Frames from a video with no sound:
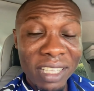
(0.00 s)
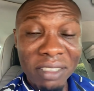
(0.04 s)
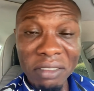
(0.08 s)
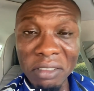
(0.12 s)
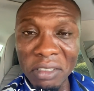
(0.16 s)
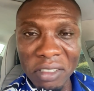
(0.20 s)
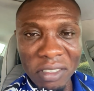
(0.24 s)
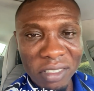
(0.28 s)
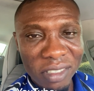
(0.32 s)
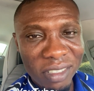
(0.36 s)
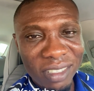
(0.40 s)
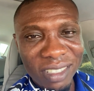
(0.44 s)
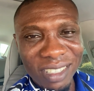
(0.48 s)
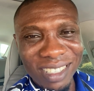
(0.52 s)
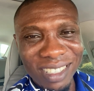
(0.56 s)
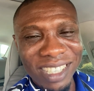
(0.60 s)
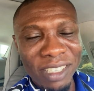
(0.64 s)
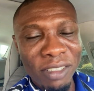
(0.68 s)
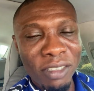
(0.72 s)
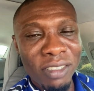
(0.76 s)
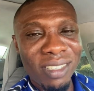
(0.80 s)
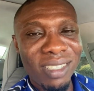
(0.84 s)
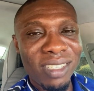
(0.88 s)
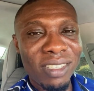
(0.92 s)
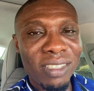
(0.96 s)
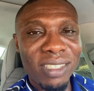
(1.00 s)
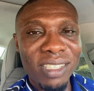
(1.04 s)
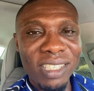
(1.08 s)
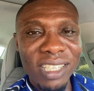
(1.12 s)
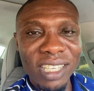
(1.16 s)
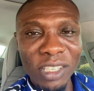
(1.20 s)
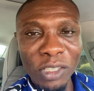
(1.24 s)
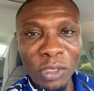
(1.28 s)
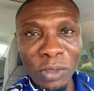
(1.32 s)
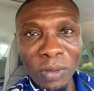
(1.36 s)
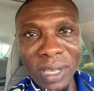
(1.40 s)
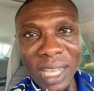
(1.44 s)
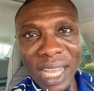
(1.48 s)
No, say
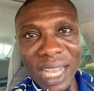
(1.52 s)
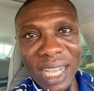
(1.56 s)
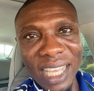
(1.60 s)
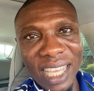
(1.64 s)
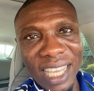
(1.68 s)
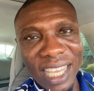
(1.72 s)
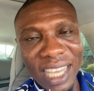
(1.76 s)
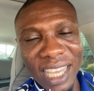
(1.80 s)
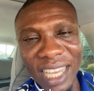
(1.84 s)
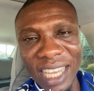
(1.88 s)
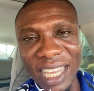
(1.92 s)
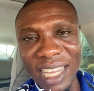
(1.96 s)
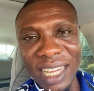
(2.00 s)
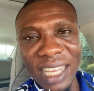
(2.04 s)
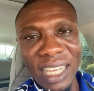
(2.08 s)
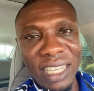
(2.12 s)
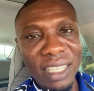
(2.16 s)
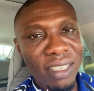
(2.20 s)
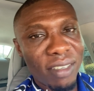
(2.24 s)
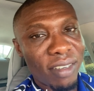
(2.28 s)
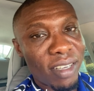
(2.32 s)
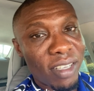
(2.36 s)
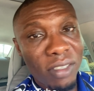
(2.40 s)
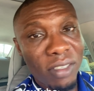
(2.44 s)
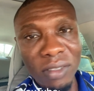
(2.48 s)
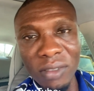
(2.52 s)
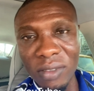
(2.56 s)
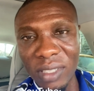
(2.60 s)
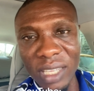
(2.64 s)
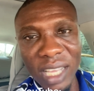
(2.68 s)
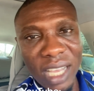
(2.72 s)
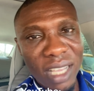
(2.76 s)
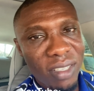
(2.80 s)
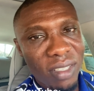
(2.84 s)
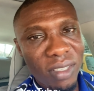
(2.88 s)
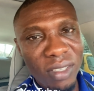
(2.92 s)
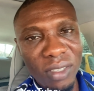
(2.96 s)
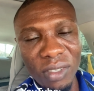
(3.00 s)
sugar cane and the rest. No,
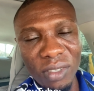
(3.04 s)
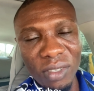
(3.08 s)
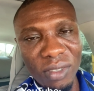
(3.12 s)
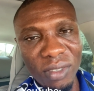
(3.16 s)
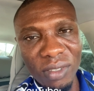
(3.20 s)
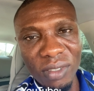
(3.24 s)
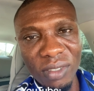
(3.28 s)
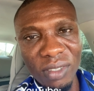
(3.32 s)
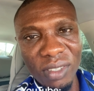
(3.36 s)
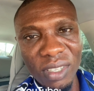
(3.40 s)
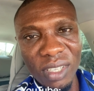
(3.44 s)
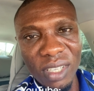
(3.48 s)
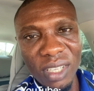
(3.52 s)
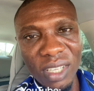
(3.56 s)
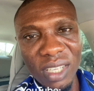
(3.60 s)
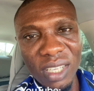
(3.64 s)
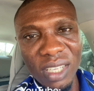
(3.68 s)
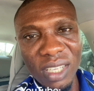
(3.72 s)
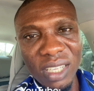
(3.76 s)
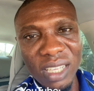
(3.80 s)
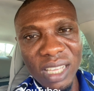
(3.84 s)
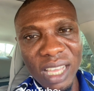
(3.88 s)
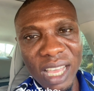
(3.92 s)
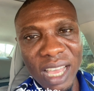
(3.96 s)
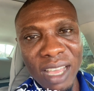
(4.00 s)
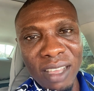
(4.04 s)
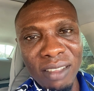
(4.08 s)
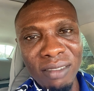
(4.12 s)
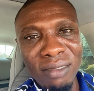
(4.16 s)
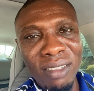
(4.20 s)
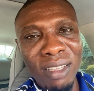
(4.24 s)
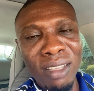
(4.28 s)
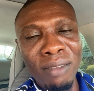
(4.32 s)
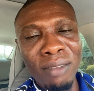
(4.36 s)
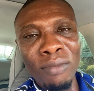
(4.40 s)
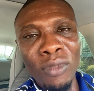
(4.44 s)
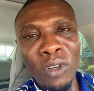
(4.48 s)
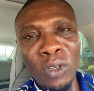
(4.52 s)
that's not true.
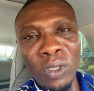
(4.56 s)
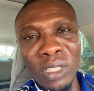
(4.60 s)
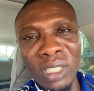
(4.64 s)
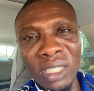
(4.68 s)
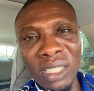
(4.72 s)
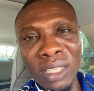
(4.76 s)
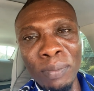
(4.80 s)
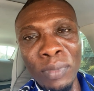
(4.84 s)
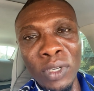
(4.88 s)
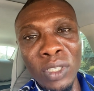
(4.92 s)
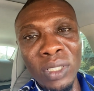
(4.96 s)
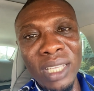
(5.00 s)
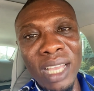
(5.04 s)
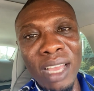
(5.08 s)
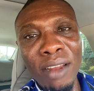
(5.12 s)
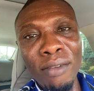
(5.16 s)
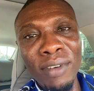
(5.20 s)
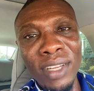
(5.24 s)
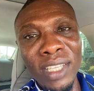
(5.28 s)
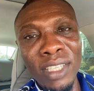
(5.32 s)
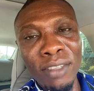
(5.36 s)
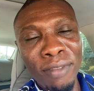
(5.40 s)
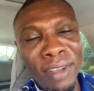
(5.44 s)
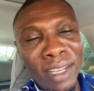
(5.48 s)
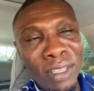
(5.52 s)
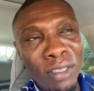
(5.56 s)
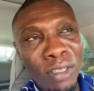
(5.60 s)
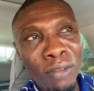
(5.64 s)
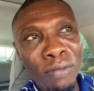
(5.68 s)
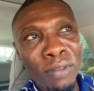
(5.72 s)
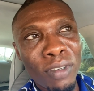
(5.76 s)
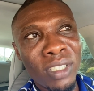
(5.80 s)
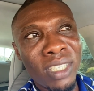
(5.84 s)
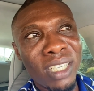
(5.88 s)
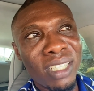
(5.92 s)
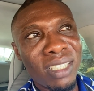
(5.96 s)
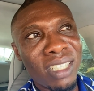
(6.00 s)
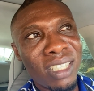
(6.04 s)
The most important risk factor for
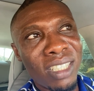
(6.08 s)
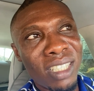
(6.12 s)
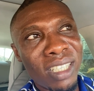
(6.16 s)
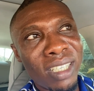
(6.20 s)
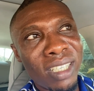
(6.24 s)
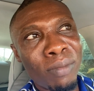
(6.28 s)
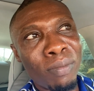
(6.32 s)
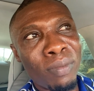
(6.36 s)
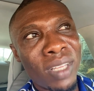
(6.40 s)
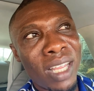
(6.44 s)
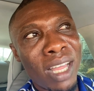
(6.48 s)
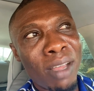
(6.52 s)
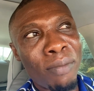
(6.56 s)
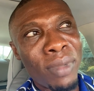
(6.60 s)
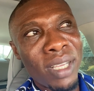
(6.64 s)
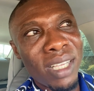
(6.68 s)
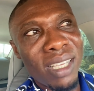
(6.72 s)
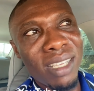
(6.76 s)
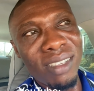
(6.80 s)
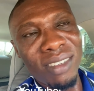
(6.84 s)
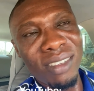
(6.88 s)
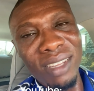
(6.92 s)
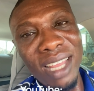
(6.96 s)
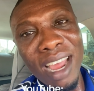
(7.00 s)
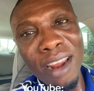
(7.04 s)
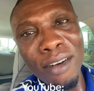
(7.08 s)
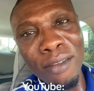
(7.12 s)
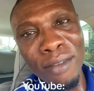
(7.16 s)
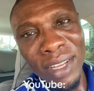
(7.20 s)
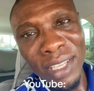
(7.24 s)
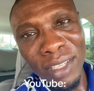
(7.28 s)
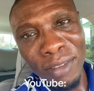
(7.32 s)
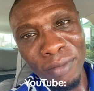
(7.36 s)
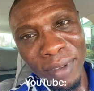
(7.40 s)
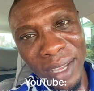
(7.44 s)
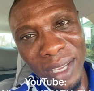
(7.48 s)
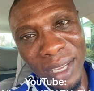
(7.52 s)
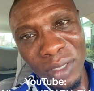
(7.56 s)
gestational diabetes is that
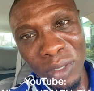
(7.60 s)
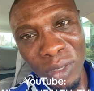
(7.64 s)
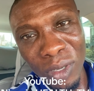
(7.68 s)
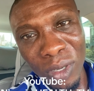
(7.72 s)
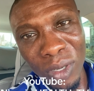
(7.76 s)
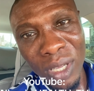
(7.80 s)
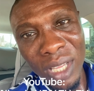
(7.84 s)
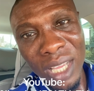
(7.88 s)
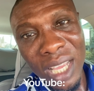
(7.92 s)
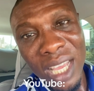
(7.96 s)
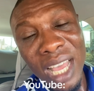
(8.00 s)
risk factor.